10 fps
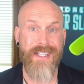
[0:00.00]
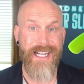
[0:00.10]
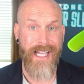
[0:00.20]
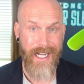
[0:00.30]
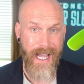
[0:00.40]

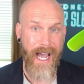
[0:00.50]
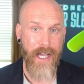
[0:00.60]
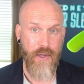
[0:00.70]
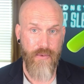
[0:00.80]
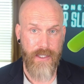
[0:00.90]
in
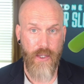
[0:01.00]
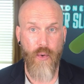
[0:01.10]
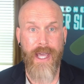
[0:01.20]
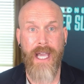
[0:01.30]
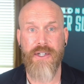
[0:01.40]
inaccurate
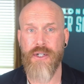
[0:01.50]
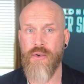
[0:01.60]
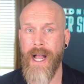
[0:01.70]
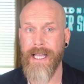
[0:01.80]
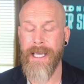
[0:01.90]
location
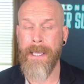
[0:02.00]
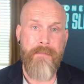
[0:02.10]
tracking,